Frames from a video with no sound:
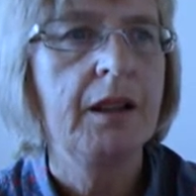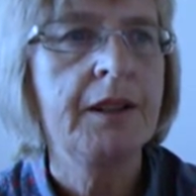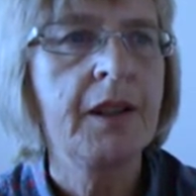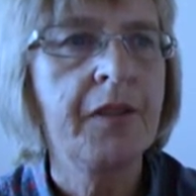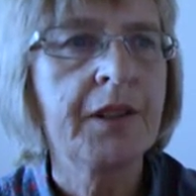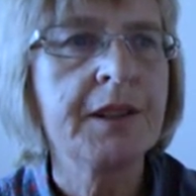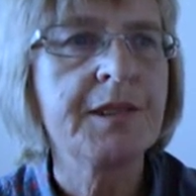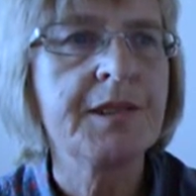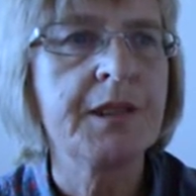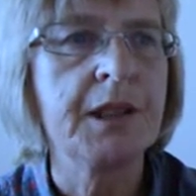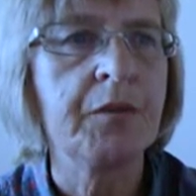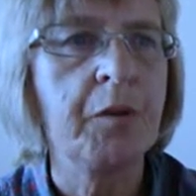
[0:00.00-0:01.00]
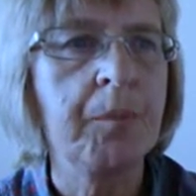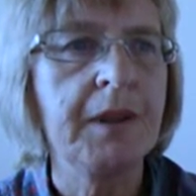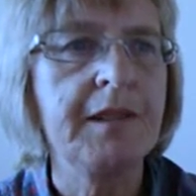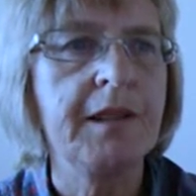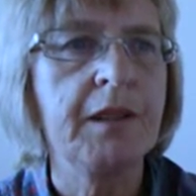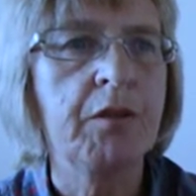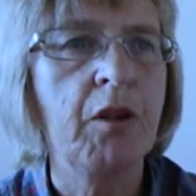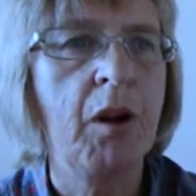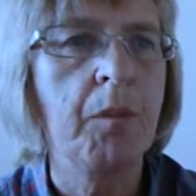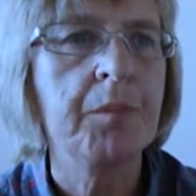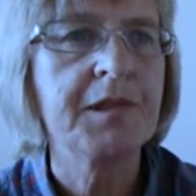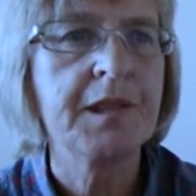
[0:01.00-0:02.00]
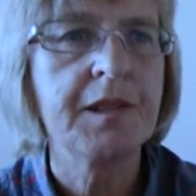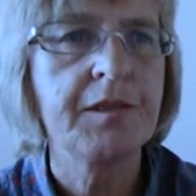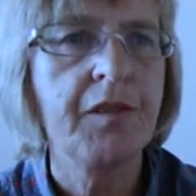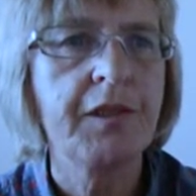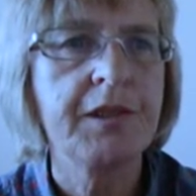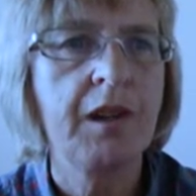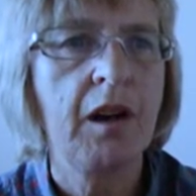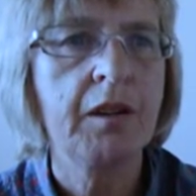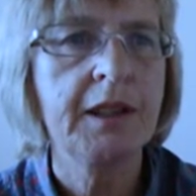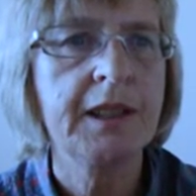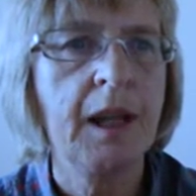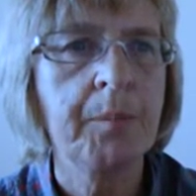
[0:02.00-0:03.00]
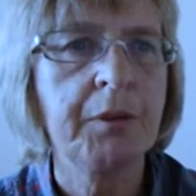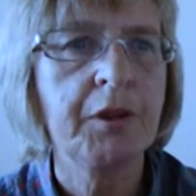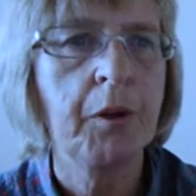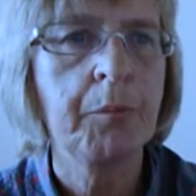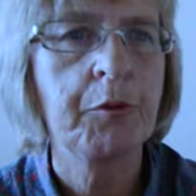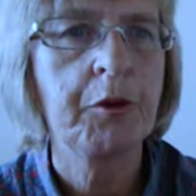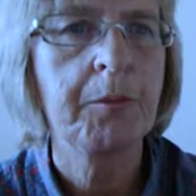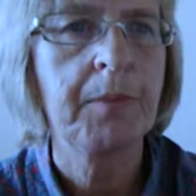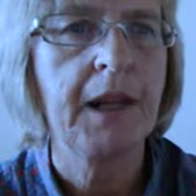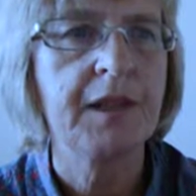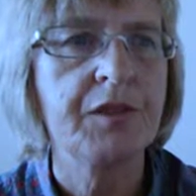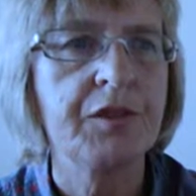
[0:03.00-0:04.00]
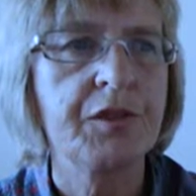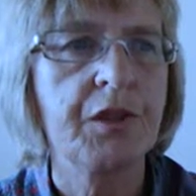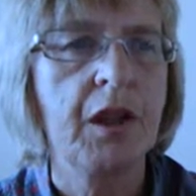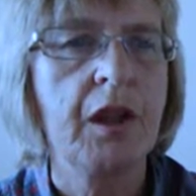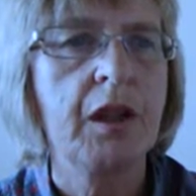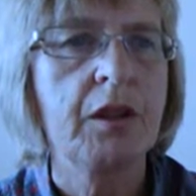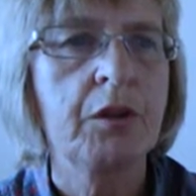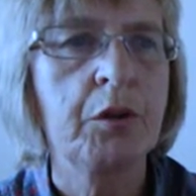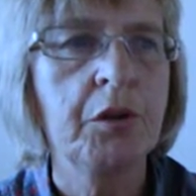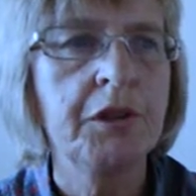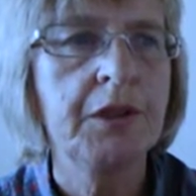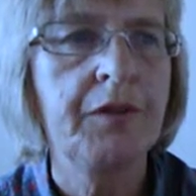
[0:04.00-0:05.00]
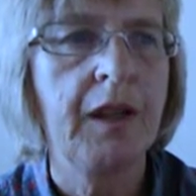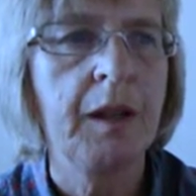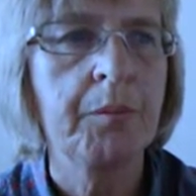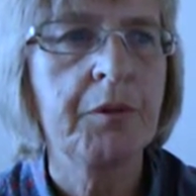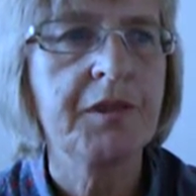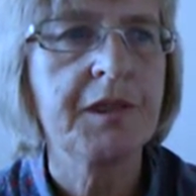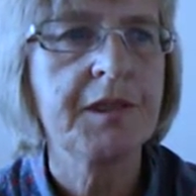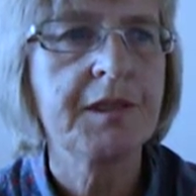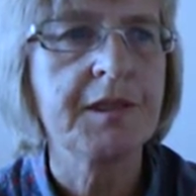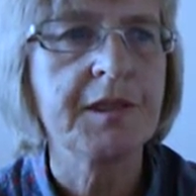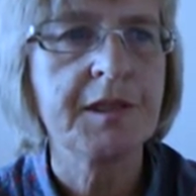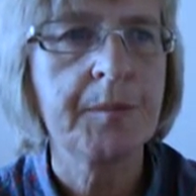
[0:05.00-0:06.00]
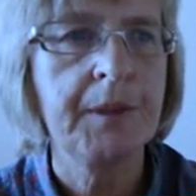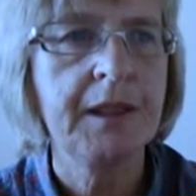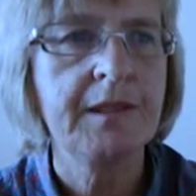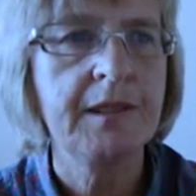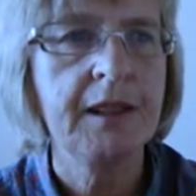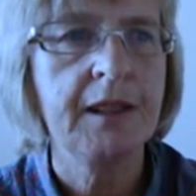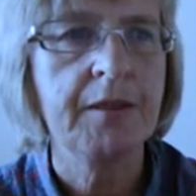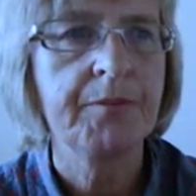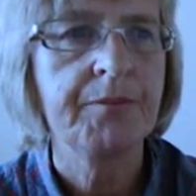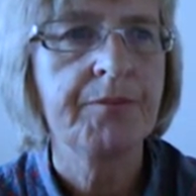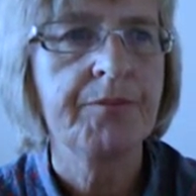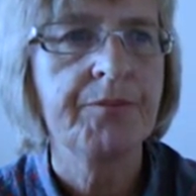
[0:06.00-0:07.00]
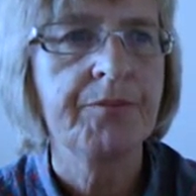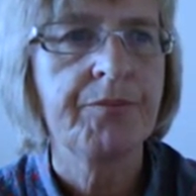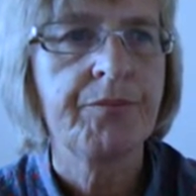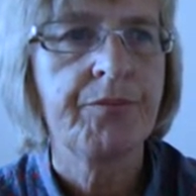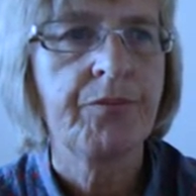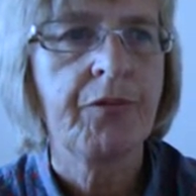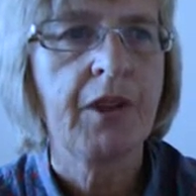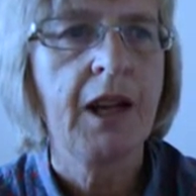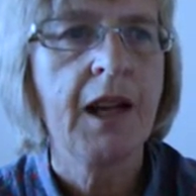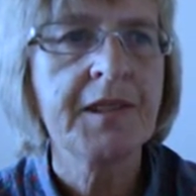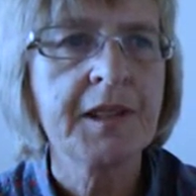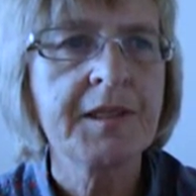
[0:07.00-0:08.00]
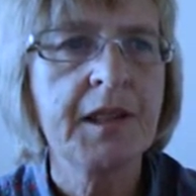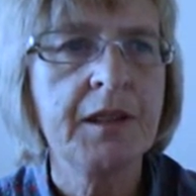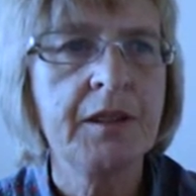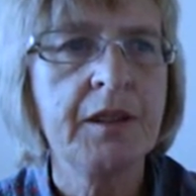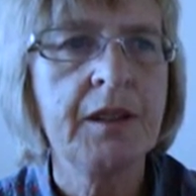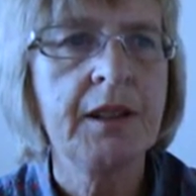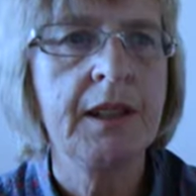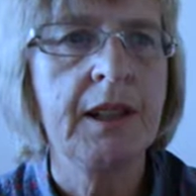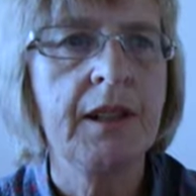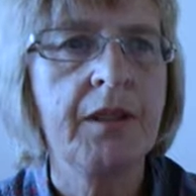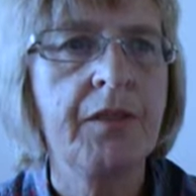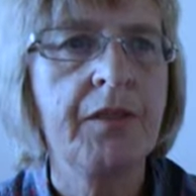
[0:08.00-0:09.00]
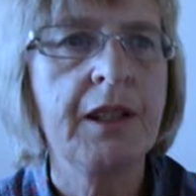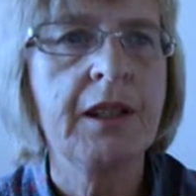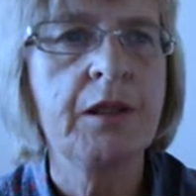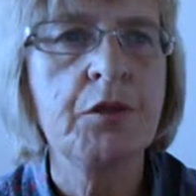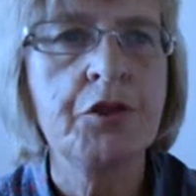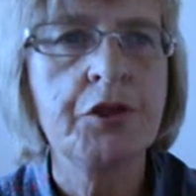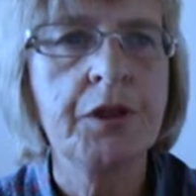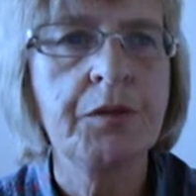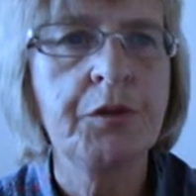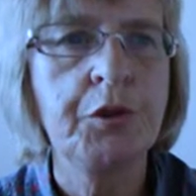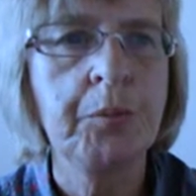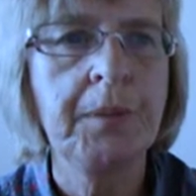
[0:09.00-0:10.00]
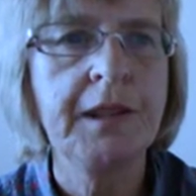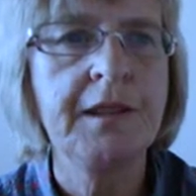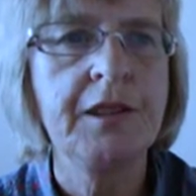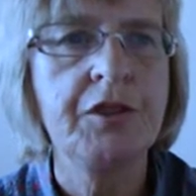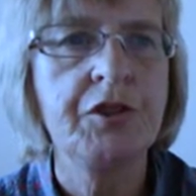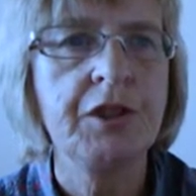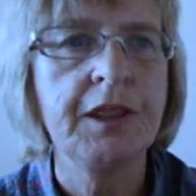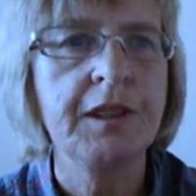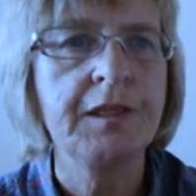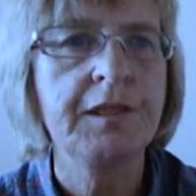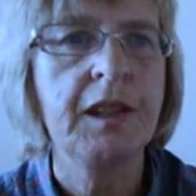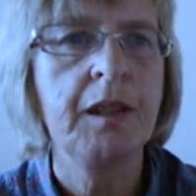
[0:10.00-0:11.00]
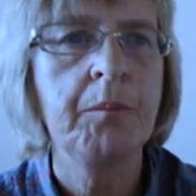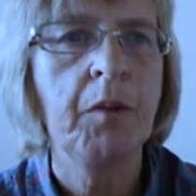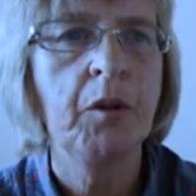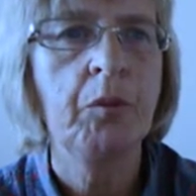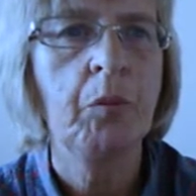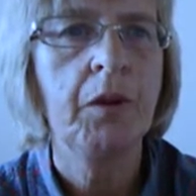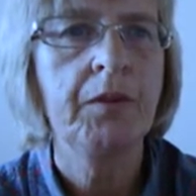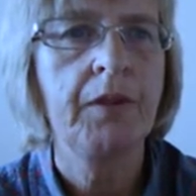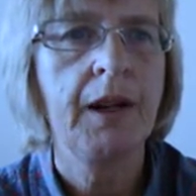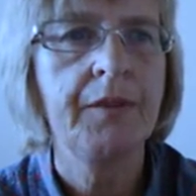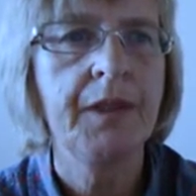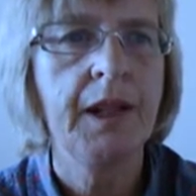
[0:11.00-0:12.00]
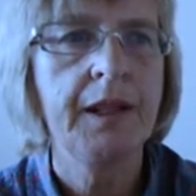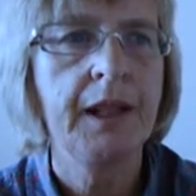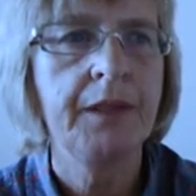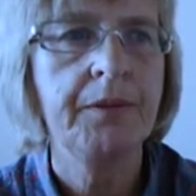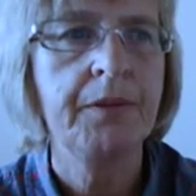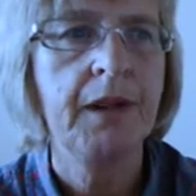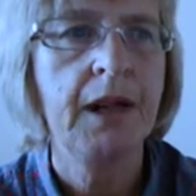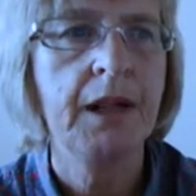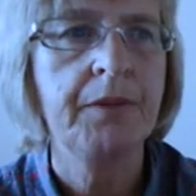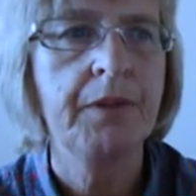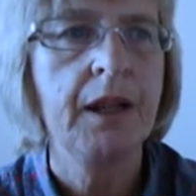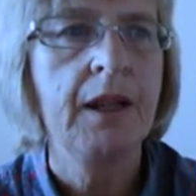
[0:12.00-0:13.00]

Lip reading: Another concern for Bt crops is that the target Lepidopteran pests could develop resistance to Bt. As I said earlier, the inclusion of 2 Bt genes in MON 15985